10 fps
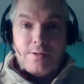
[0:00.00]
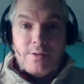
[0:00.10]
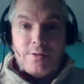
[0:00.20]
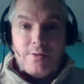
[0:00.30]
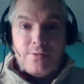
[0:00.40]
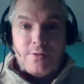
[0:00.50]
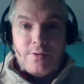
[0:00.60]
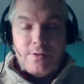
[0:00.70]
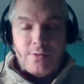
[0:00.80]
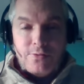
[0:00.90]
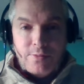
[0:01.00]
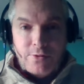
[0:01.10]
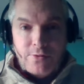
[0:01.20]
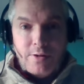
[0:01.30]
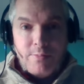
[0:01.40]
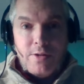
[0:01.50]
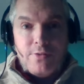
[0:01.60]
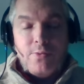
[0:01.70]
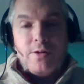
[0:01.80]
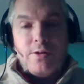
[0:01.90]
are just so uh, you know something to talk about at
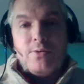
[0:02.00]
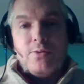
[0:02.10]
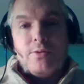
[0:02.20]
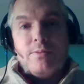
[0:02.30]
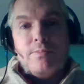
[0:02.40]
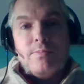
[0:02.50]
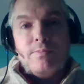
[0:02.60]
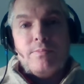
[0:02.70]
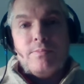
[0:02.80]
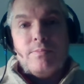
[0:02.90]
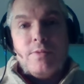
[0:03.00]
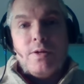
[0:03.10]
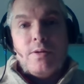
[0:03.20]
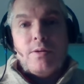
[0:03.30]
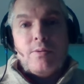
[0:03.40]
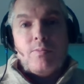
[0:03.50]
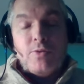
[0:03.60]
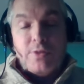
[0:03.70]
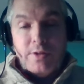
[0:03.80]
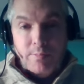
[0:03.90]
the water cooler.
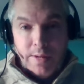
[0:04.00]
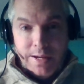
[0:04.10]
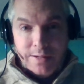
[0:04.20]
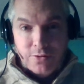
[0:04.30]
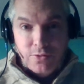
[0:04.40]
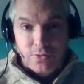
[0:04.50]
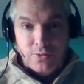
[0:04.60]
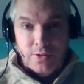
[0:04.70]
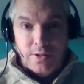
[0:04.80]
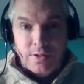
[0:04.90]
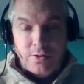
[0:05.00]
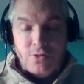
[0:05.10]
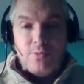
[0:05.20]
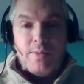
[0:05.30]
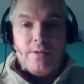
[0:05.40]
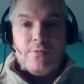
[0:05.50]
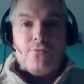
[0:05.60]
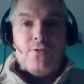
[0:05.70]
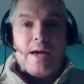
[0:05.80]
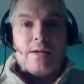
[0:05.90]
But to get back to the domain of
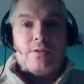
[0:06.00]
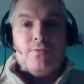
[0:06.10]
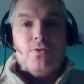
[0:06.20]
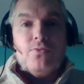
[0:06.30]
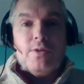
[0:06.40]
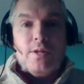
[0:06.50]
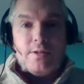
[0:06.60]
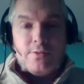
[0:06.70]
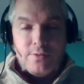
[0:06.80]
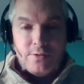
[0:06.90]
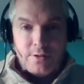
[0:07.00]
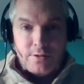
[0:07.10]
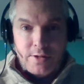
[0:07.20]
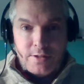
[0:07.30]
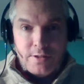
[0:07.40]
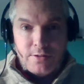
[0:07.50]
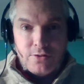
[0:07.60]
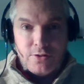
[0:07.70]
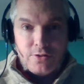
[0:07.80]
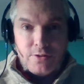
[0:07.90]
fact, if you would like to learn correct sentence
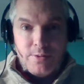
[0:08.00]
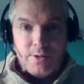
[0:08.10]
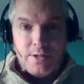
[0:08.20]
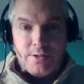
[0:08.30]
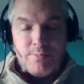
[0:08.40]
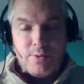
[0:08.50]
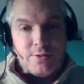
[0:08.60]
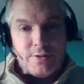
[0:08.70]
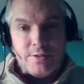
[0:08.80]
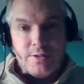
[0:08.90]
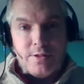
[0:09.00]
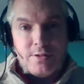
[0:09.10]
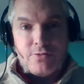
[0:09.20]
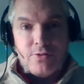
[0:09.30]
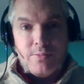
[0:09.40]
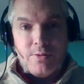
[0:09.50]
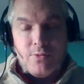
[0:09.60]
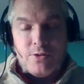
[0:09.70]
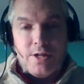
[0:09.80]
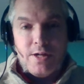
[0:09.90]
structure, communication, parsing, syntax, grammar,
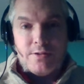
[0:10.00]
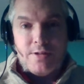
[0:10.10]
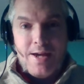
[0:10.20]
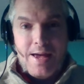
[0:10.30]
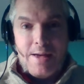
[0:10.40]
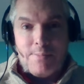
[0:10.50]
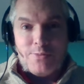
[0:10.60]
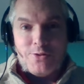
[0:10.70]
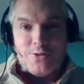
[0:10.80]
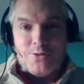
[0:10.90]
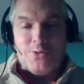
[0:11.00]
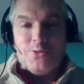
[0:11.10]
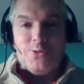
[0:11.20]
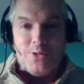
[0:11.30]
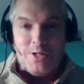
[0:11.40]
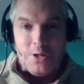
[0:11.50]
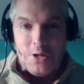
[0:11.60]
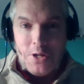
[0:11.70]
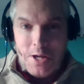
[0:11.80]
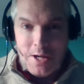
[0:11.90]
which has absolutely
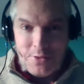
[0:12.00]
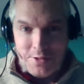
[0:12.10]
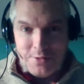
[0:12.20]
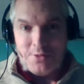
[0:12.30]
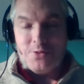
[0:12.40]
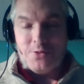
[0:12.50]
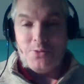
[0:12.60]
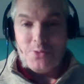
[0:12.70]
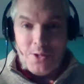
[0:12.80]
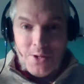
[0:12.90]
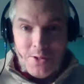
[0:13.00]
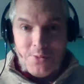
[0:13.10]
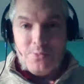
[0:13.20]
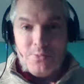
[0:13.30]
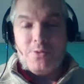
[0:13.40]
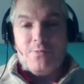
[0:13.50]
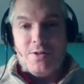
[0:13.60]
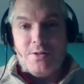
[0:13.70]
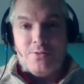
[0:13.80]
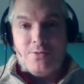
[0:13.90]
nothing to do with the
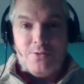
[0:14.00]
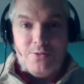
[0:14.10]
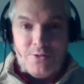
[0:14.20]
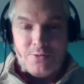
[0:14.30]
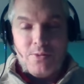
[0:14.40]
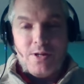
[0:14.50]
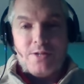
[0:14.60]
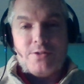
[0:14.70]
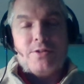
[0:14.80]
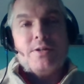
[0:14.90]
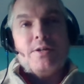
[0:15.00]
video you just watched,